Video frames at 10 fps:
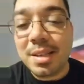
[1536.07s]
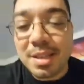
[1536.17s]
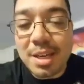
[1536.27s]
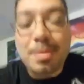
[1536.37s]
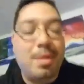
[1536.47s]

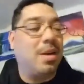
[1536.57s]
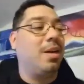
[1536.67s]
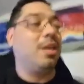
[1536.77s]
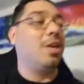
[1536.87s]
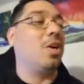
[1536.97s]
Yep,
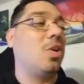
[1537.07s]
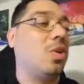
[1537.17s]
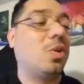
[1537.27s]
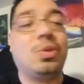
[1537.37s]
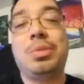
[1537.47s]

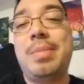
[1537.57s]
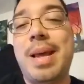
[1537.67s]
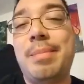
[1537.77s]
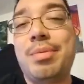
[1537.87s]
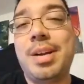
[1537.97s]
old
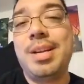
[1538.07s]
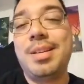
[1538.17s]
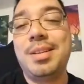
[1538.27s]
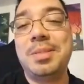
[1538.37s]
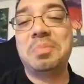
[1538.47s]
man
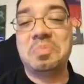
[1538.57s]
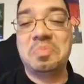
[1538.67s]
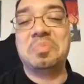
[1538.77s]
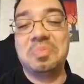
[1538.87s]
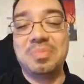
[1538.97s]
brain.
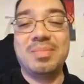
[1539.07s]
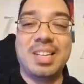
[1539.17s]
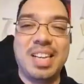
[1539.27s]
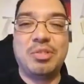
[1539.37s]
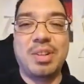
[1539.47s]

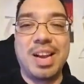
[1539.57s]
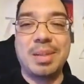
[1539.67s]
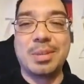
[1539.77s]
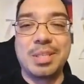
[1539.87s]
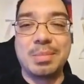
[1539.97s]
It's
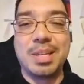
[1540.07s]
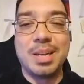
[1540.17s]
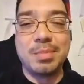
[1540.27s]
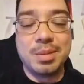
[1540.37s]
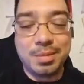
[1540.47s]
reliable
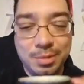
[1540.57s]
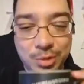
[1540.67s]
sometimes.